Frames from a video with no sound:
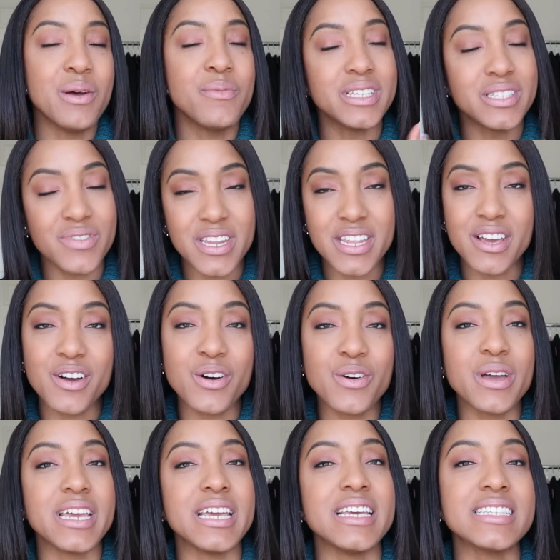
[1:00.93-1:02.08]
This video
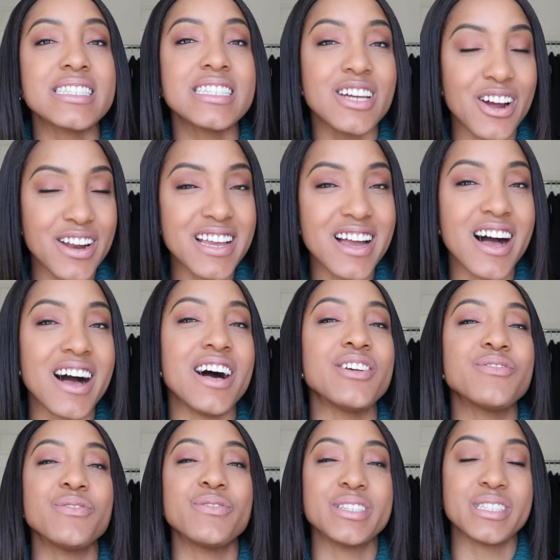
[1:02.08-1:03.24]
is starting
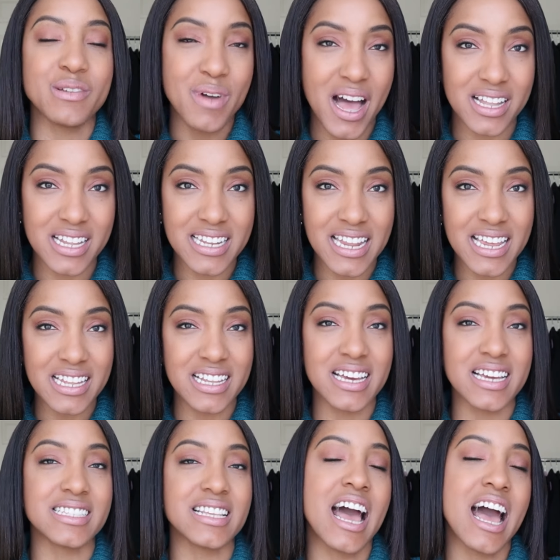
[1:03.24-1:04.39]
off with some holiday
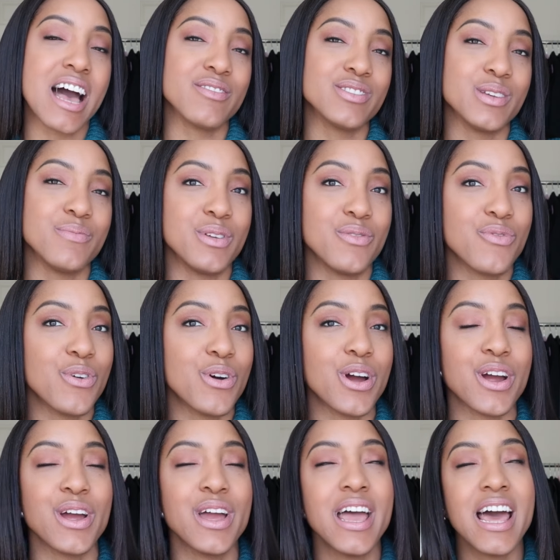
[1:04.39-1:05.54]
looks. I have something
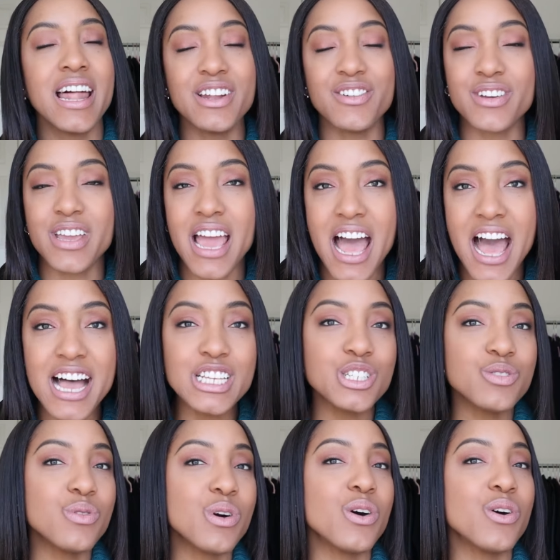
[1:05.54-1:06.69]
for, I don't know,
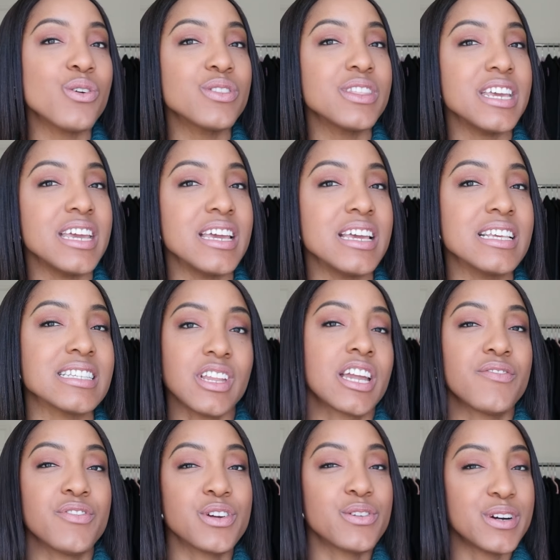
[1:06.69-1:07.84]
casual things. Like
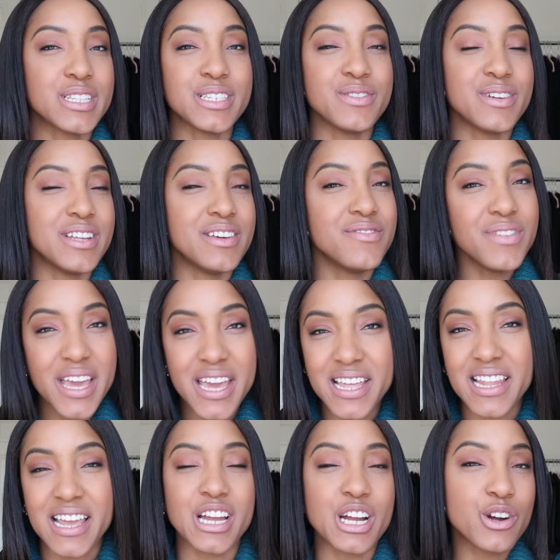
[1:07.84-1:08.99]
if you're going to an event,
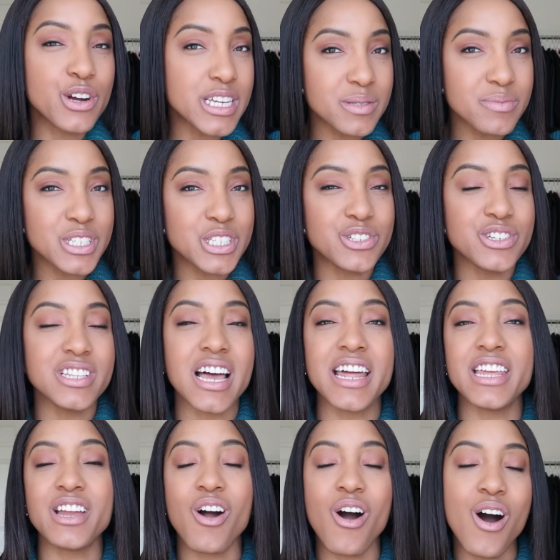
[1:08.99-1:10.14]
like a Christmas tree
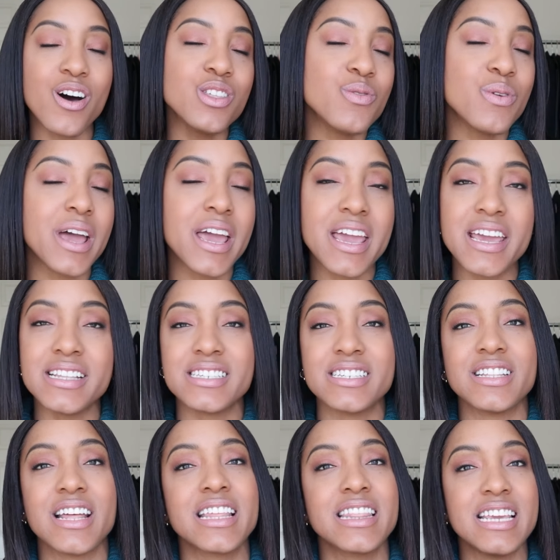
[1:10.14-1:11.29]
lighting, all the way to
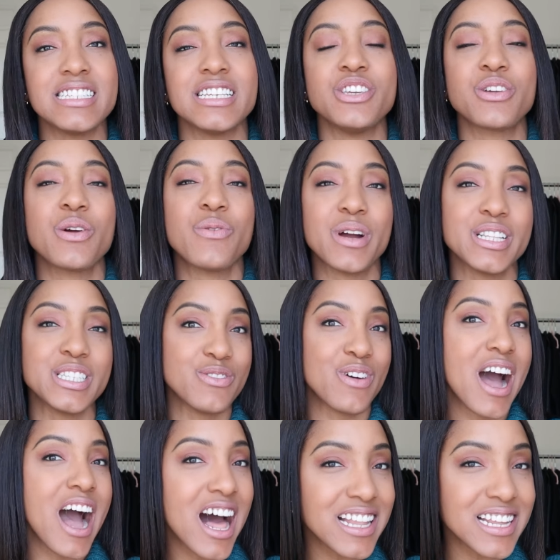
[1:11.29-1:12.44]
like things that you can wear to a
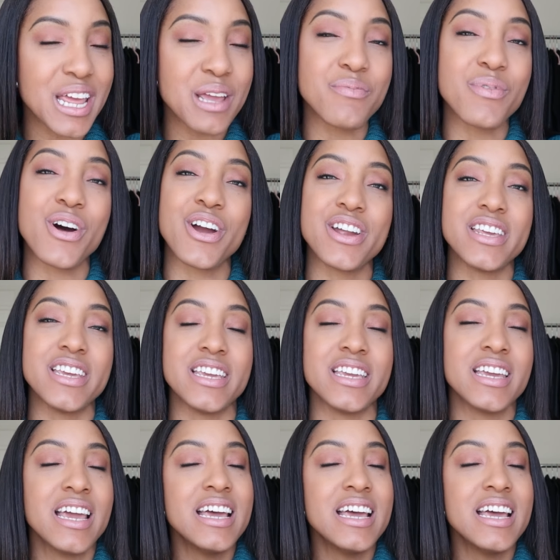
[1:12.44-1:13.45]
holiday party.